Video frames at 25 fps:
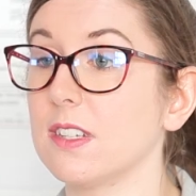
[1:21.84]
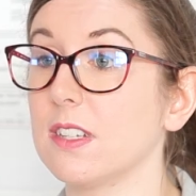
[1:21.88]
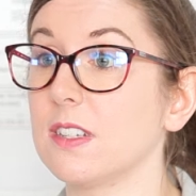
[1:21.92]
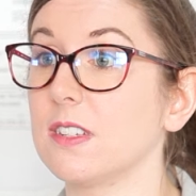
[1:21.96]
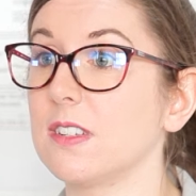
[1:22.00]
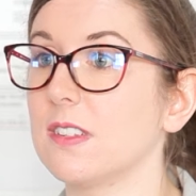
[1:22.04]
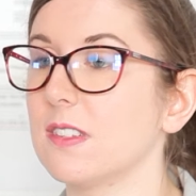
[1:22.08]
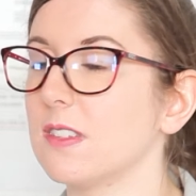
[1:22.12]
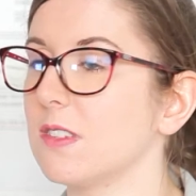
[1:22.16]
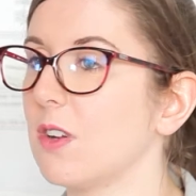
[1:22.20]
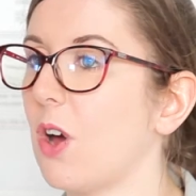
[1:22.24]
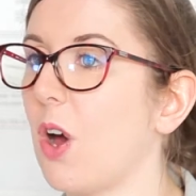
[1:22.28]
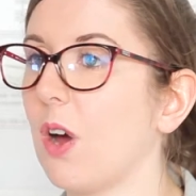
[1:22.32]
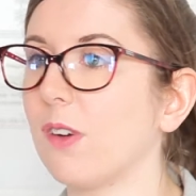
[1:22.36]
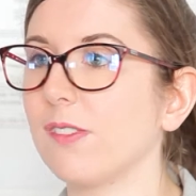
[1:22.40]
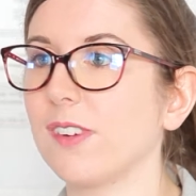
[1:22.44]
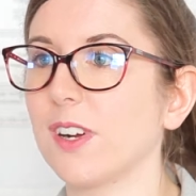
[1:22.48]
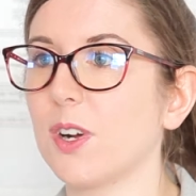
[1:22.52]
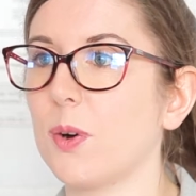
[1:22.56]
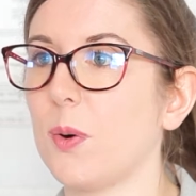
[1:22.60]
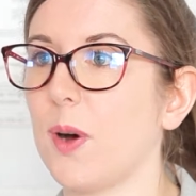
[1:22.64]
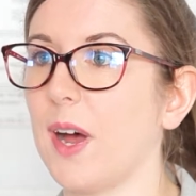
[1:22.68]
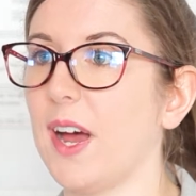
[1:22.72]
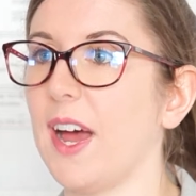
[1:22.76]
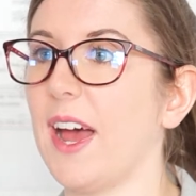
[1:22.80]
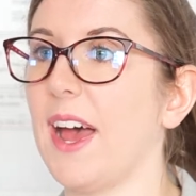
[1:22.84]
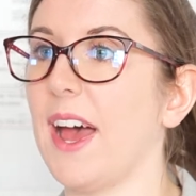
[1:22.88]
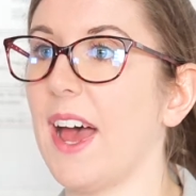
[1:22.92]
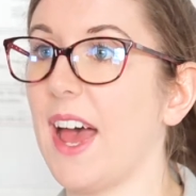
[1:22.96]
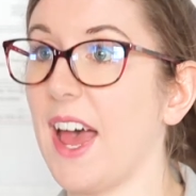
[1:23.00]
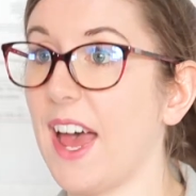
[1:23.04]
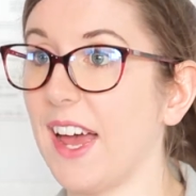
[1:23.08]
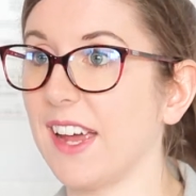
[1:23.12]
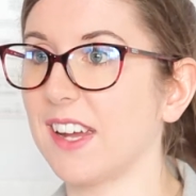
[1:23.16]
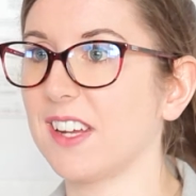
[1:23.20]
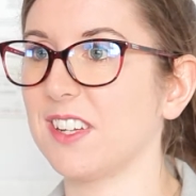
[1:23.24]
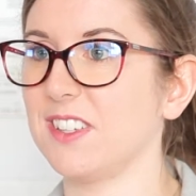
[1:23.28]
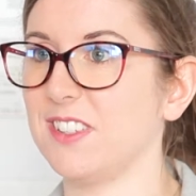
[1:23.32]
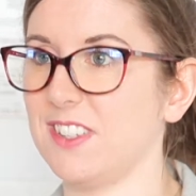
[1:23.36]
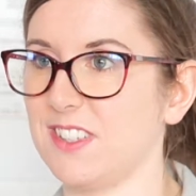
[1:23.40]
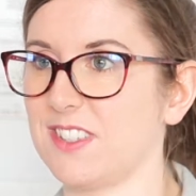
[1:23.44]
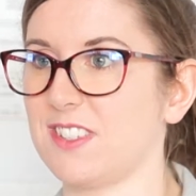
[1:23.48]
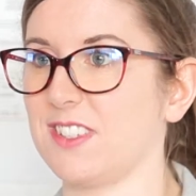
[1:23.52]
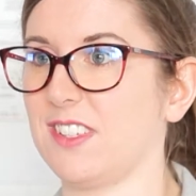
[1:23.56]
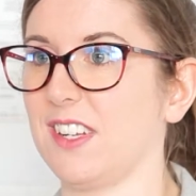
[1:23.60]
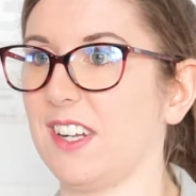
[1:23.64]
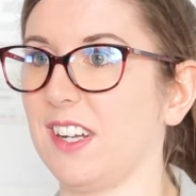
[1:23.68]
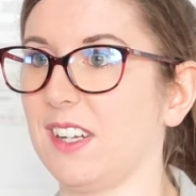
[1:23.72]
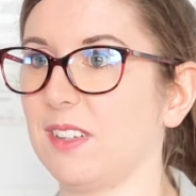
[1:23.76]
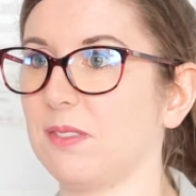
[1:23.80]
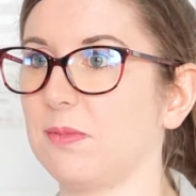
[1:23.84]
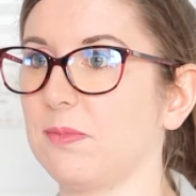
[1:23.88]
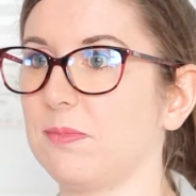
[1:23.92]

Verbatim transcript: it does not require air conditioning.